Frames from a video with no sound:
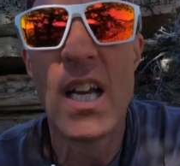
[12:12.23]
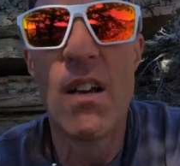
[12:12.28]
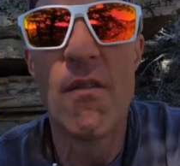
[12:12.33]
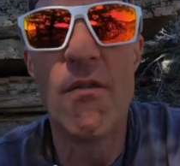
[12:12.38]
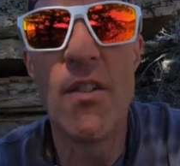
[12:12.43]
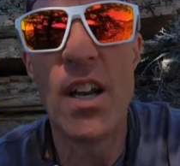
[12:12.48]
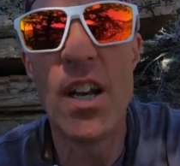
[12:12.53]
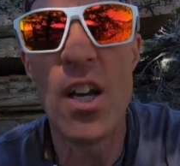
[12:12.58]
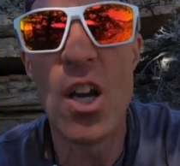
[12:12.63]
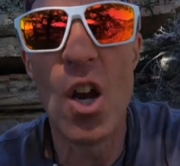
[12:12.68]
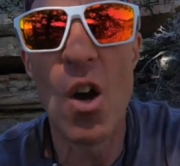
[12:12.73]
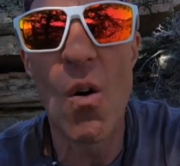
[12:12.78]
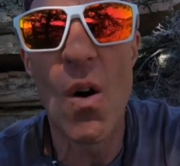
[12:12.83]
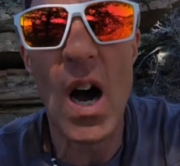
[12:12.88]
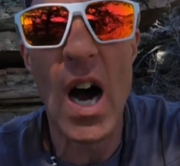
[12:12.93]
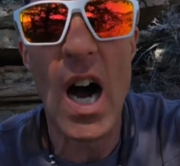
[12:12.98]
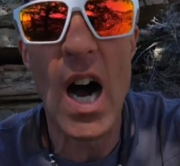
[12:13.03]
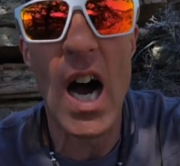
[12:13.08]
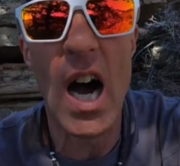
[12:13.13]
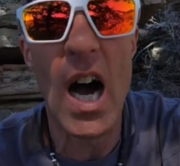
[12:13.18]
video
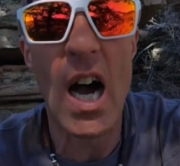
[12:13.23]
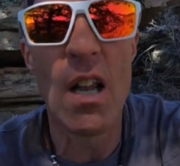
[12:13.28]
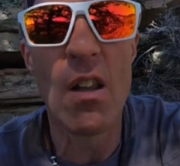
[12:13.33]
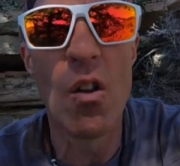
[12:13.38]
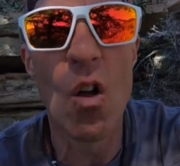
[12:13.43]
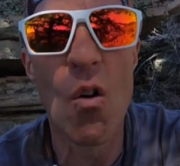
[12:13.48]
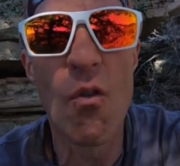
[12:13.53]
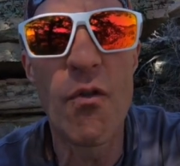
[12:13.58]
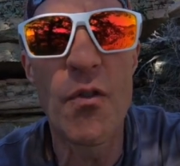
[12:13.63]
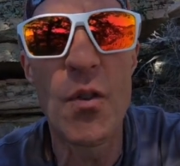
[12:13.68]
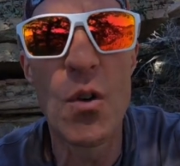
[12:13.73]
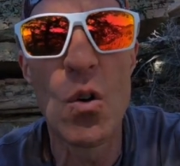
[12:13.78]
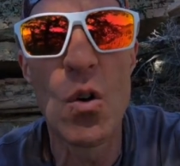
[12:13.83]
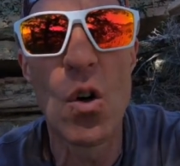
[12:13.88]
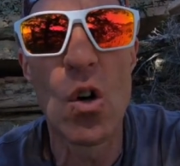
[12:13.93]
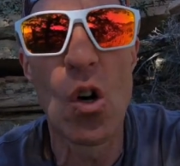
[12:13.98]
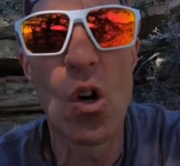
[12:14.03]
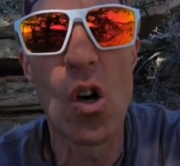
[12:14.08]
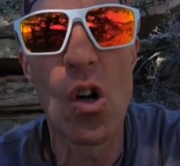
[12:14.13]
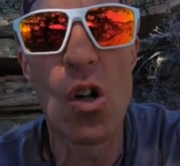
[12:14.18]
on low
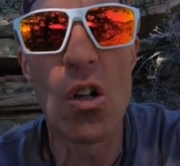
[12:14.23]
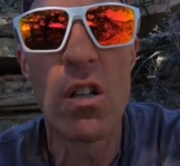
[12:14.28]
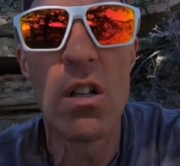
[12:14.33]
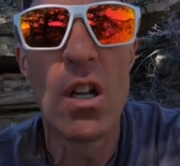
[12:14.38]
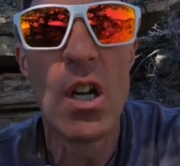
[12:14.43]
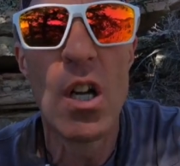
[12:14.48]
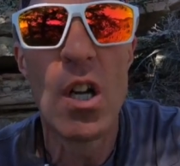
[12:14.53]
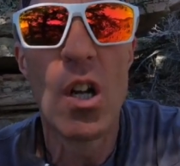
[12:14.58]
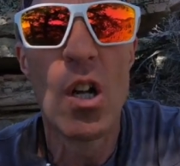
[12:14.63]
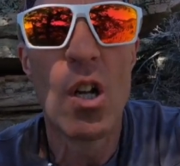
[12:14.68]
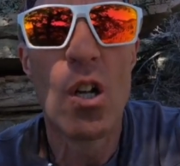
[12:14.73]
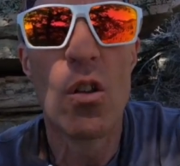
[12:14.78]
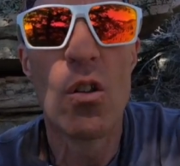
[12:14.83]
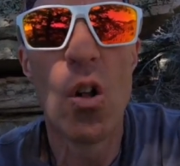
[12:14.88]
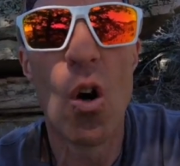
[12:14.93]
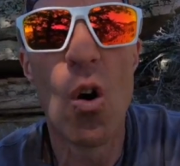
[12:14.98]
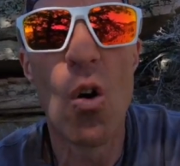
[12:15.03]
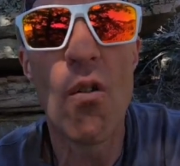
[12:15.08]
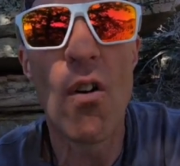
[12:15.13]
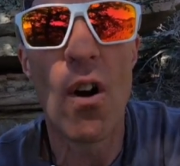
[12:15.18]
fuel,
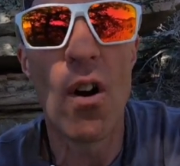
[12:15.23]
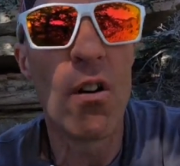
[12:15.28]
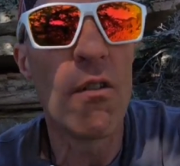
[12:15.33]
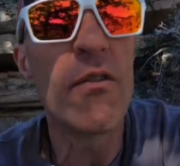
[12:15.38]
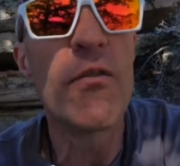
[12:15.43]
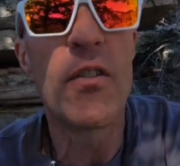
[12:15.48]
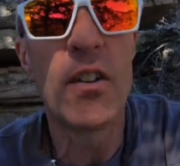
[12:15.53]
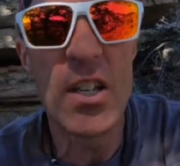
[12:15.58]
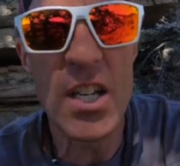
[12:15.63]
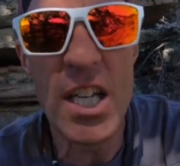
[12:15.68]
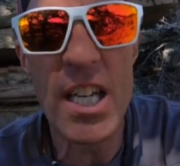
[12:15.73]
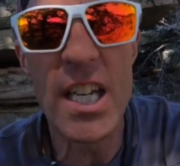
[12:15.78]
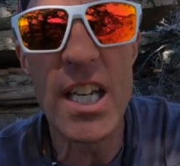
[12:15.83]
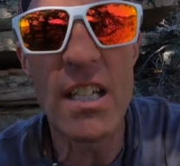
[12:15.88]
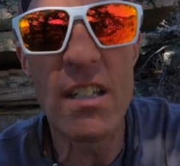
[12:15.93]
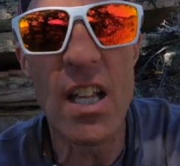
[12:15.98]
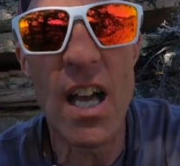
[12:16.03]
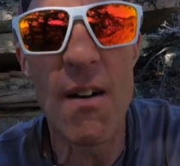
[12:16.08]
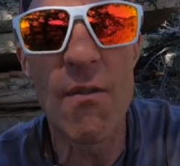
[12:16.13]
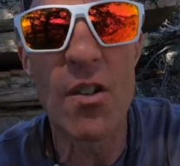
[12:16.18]
low or
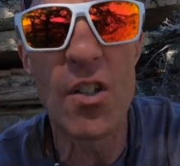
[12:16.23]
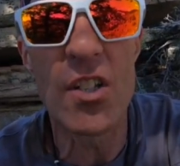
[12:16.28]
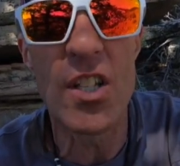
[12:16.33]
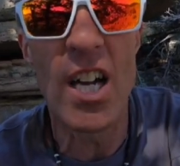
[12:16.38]
fatigue levels,